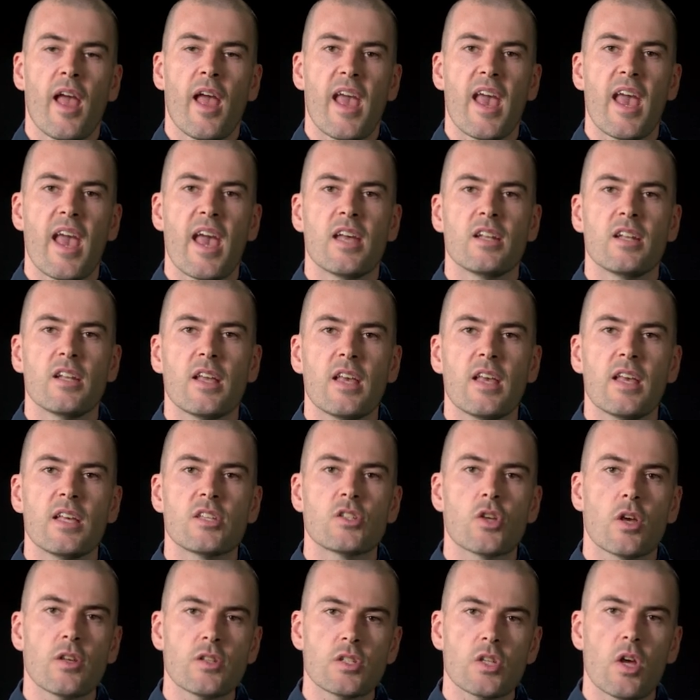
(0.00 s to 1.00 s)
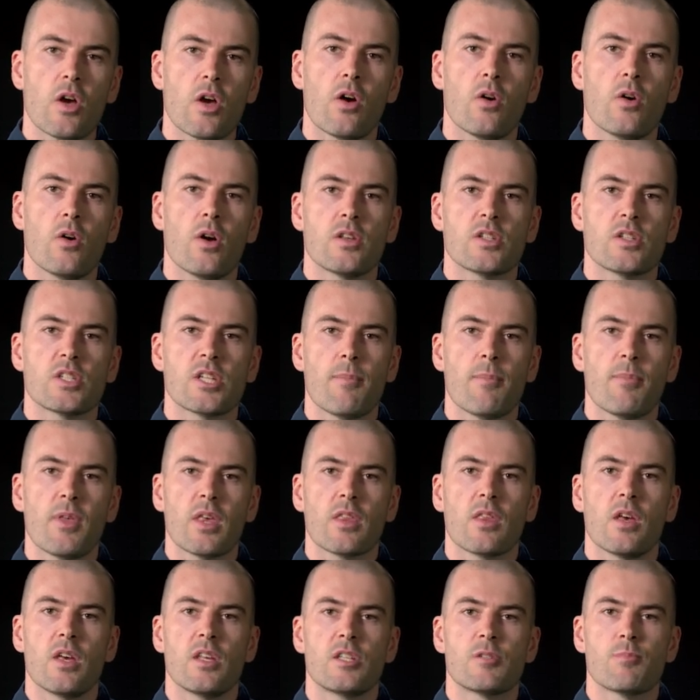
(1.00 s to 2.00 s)
And it's also
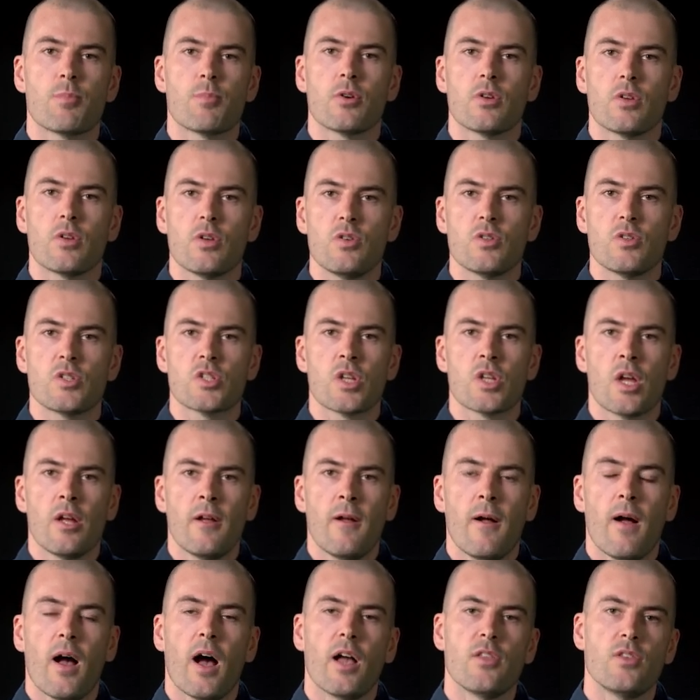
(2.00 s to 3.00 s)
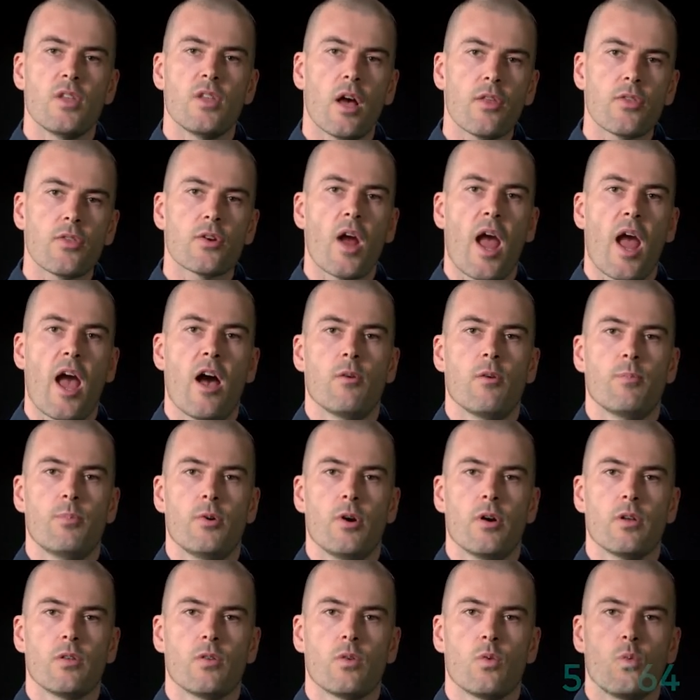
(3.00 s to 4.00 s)
something that has produced another
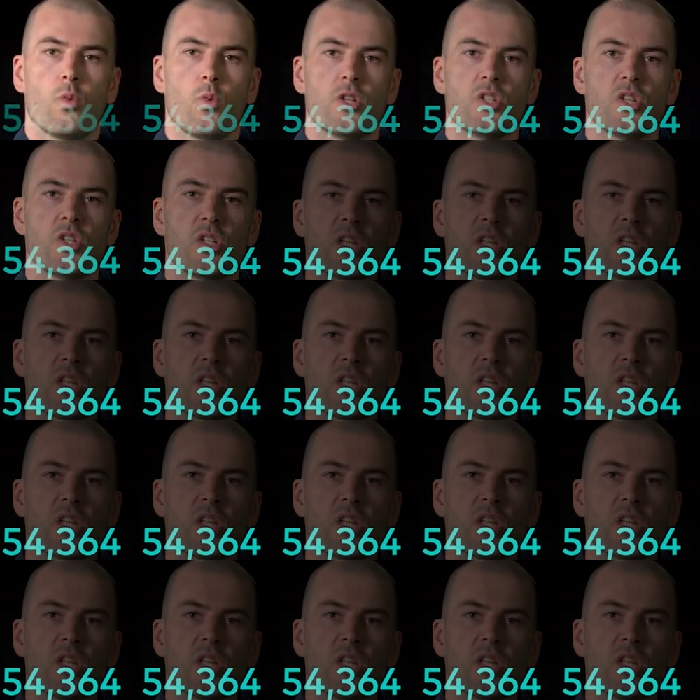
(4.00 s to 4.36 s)
output, which